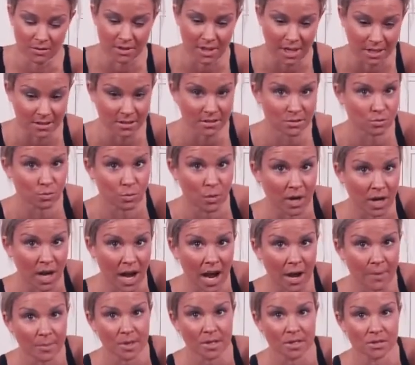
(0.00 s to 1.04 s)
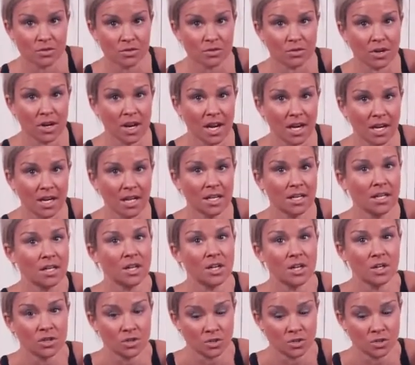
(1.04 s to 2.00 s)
that's when a habit is created.